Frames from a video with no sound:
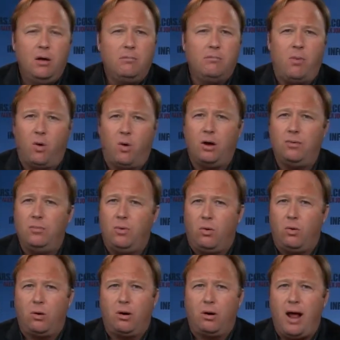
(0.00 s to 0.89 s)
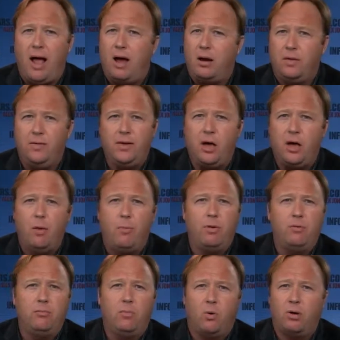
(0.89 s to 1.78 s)
more and more out in the
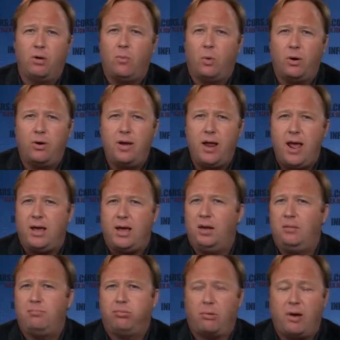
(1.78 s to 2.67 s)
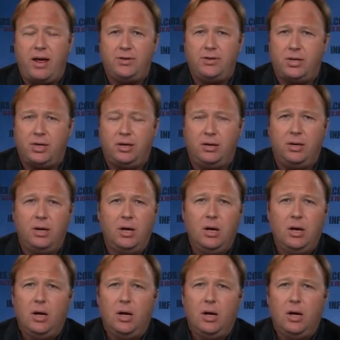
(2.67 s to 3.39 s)
open, more and more naked, brazen,